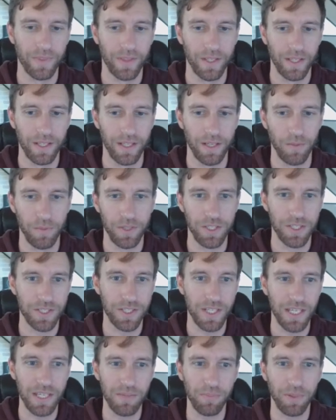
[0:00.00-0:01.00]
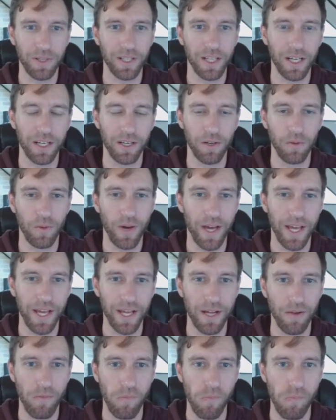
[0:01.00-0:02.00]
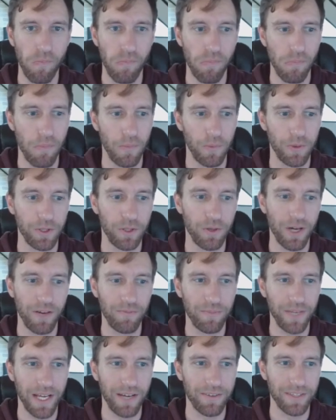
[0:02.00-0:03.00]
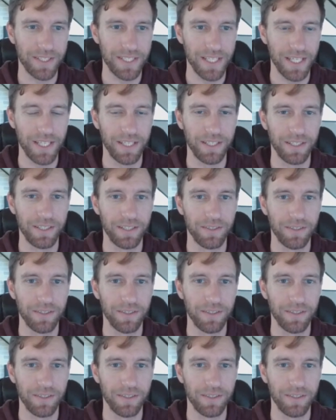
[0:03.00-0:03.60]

And we just keep plugging away. We do have him down to 10.